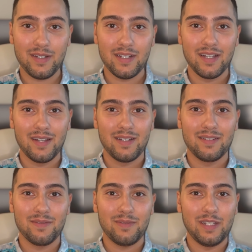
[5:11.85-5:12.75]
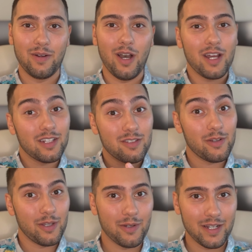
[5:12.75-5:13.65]
you know, on a
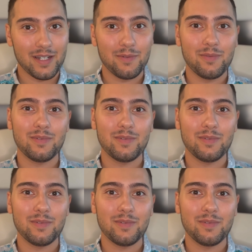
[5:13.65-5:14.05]
Toyota.